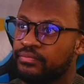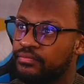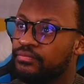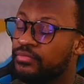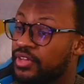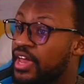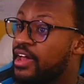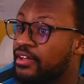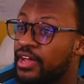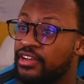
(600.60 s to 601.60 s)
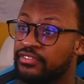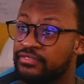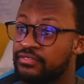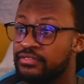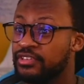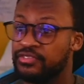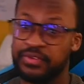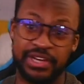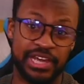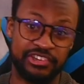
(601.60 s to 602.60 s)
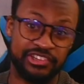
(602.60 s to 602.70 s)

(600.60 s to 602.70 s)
Yeah, it's funny. I just